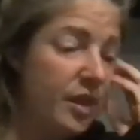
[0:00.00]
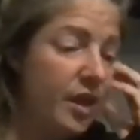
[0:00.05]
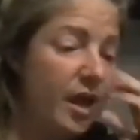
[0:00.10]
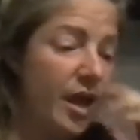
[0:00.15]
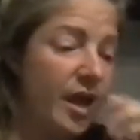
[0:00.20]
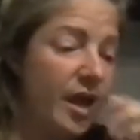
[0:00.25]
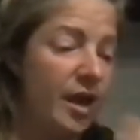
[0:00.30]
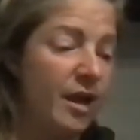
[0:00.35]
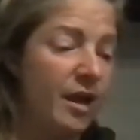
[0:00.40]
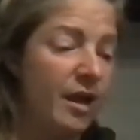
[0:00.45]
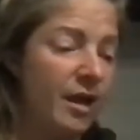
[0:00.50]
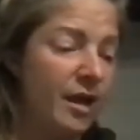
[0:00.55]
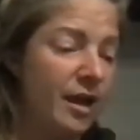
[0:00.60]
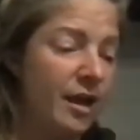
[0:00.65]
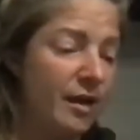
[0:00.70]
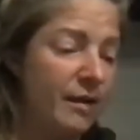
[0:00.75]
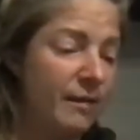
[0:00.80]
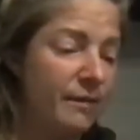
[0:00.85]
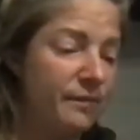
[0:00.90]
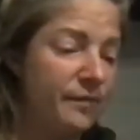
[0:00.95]
A
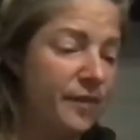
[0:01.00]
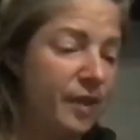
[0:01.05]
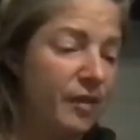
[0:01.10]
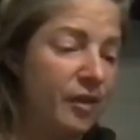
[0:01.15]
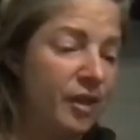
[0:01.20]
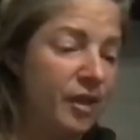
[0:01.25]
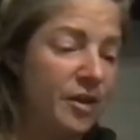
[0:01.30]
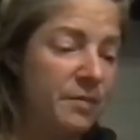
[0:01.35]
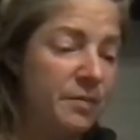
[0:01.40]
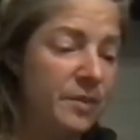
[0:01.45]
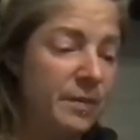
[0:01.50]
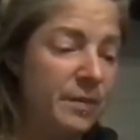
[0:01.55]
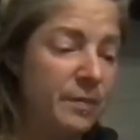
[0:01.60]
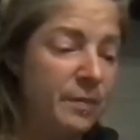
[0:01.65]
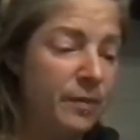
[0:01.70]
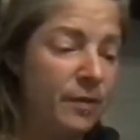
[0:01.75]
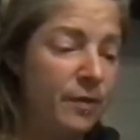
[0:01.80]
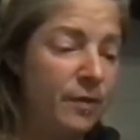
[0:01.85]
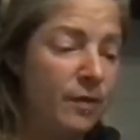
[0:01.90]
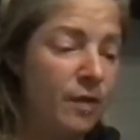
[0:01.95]
lot of
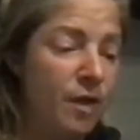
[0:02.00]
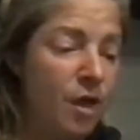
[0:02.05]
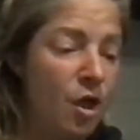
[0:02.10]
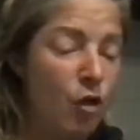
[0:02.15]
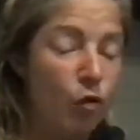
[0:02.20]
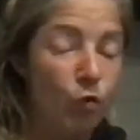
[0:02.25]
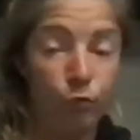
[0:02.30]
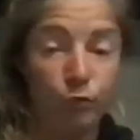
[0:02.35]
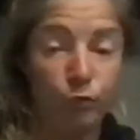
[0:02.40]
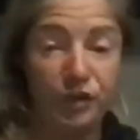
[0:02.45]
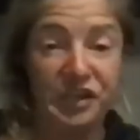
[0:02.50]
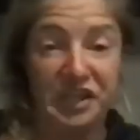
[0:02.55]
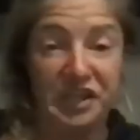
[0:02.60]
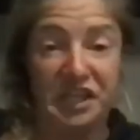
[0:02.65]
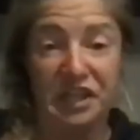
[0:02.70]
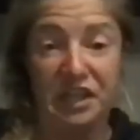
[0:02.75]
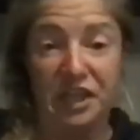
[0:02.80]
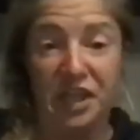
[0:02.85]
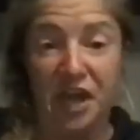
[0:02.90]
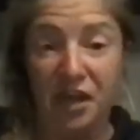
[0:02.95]
people really
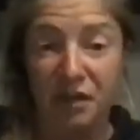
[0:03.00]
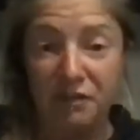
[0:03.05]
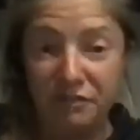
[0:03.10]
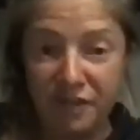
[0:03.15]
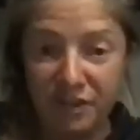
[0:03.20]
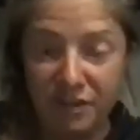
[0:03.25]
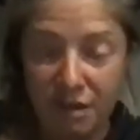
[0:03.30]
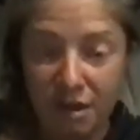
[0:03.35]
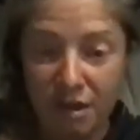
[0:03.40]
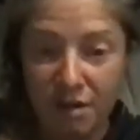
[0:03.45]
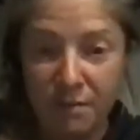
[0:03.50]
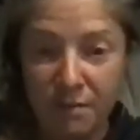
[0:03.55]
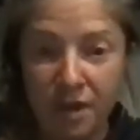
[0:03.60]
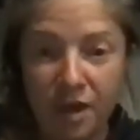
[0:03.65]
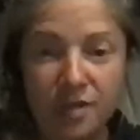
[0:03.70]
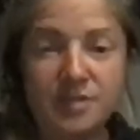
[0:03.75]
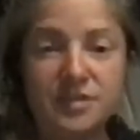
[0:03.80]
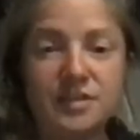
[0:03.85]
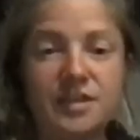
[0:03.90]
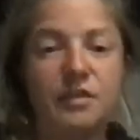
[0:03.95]
love Elon
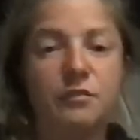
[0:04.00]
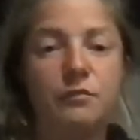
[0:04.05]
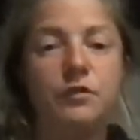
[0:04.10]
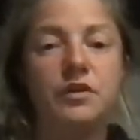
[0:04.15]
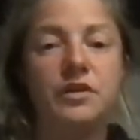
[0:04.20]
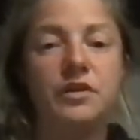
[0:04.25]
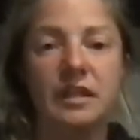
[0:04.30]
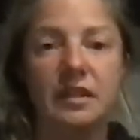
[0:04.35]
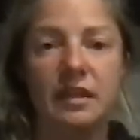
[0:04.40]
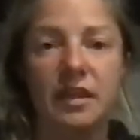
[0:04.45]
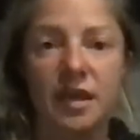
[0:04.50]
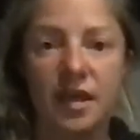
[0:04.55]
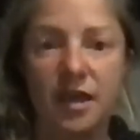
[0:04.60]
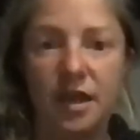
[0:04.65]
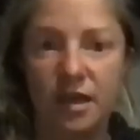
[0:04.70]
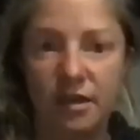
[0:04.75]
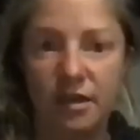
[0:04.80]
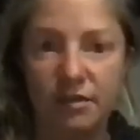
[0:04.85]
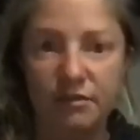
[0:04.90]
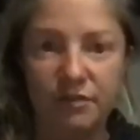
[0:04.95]
Musk and really
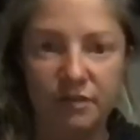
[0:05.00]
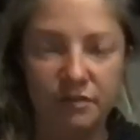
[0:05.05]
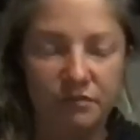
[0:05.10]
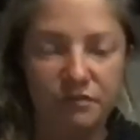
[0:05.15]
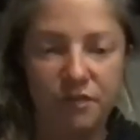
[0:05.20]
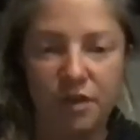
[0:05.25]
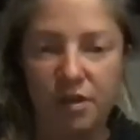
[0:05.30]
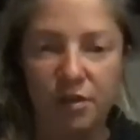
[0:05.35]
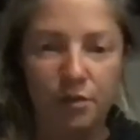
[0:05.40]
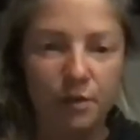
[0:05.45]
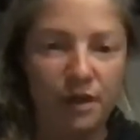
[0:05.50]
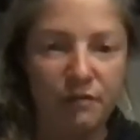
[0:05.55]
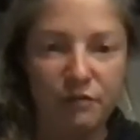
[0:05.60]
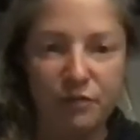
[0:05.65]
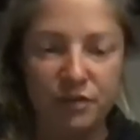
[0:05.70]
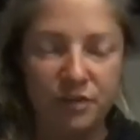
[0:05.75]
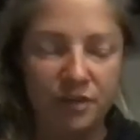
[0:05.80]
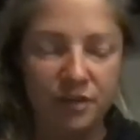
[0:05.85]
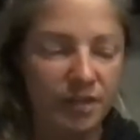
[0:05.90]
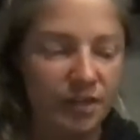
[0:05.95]
love and follow
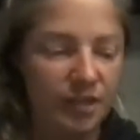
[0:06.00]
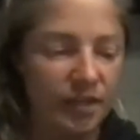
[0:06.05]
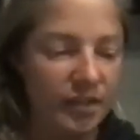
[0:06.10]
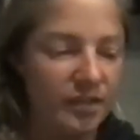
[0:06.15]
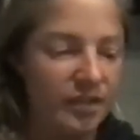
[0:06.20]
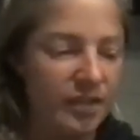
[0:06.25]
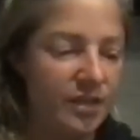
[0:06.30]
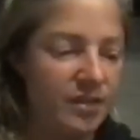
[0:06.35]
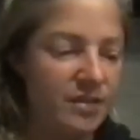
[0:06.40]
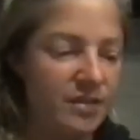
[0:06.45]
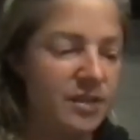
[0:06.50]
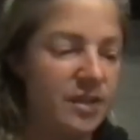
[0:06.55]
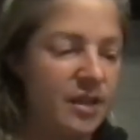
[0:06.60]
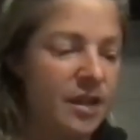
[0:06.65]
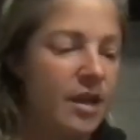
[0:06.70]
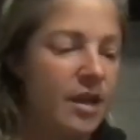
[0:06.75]
everything that he does.